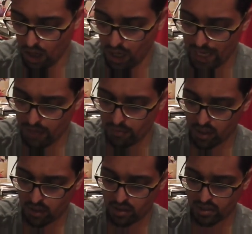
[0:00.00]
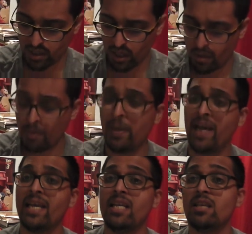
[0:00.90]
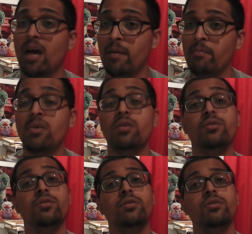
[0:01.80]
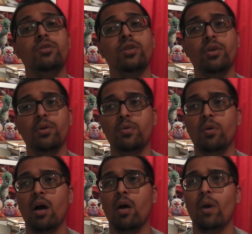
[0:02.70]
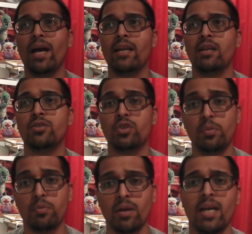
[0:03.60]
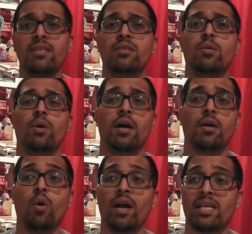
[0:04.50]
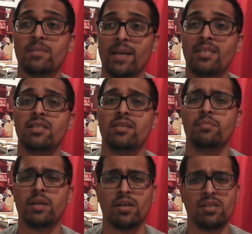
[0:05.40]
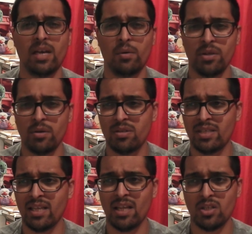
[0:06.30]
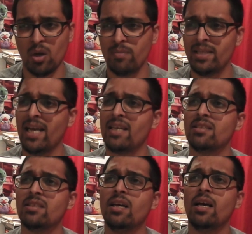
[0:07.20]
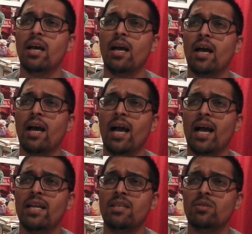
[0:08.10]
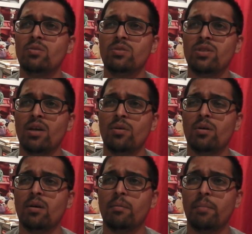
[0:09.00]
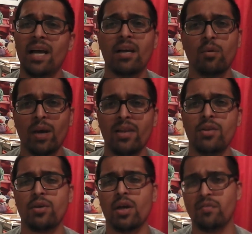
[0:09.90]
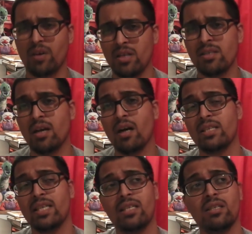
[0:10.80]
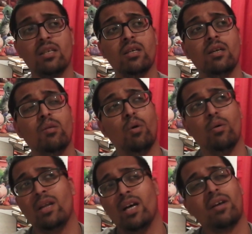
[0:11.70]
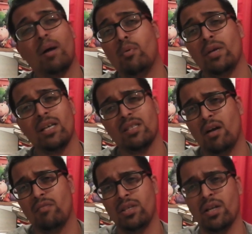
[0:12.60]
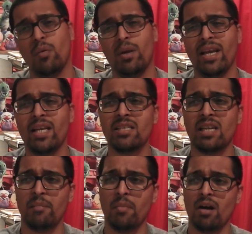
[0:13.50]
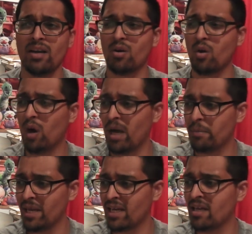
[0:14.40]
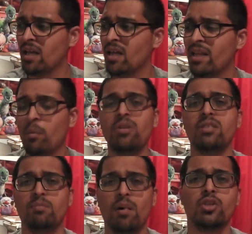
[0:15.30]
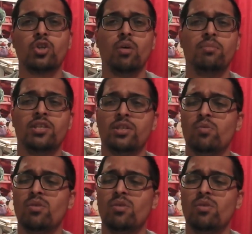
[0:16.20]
I am going to go back in time to when super rares were quite expensive because they were used in the top decks, and also back when Yu-Gi-Oh! First started, or a couple years after, you know, when the internet market got quite big, there wasn't much competition.